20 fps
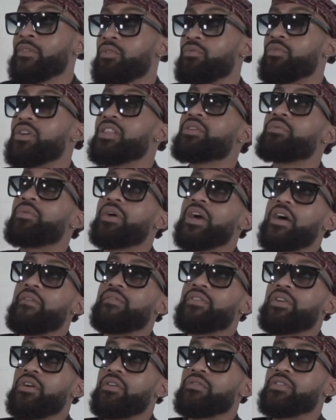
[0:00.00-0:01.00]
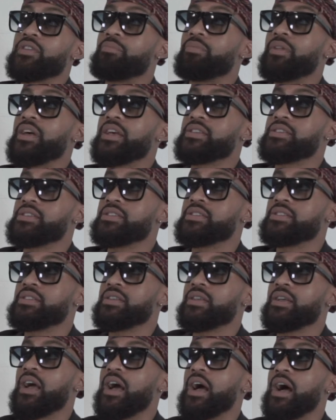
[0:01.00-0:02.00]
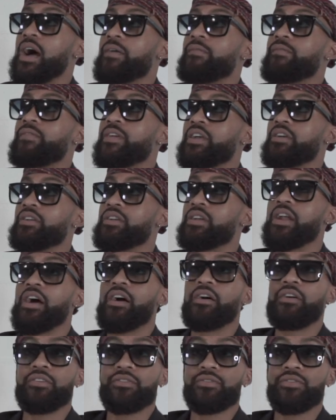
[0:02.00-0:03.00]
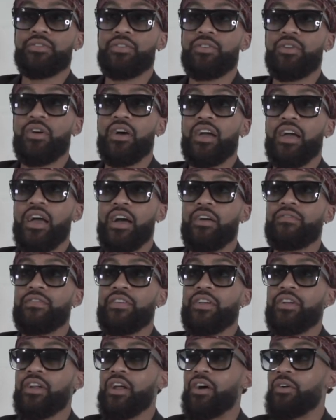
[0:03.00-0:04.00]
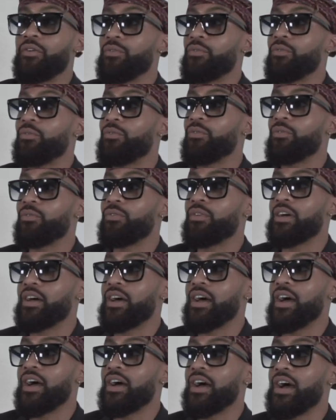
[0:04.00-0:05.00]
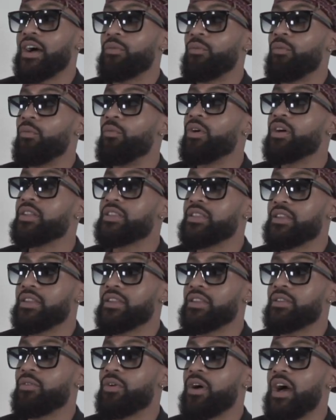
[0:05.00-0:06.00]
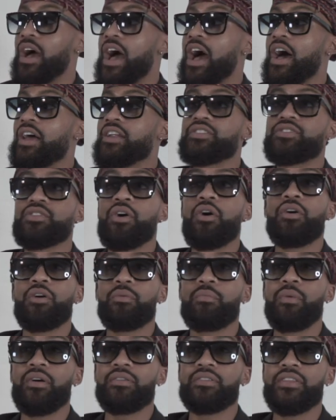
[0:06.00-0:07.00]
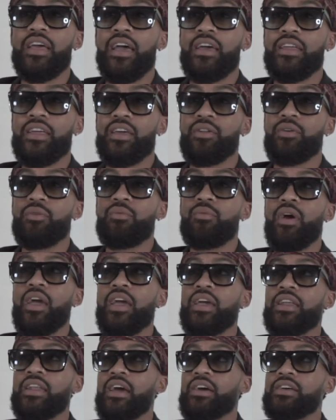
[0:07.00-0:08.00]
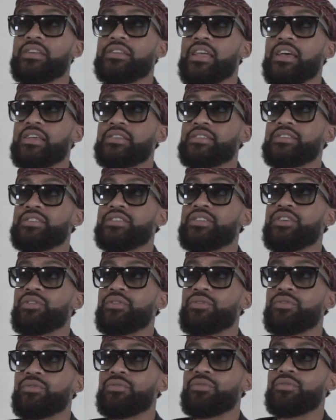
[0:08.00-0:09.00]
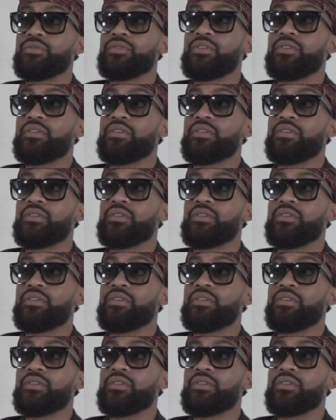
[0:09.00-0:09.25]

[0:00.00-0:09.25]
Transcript: really what Heaven and Earthly Places. I figured it out. I figured out what how to talk about that in a way that's still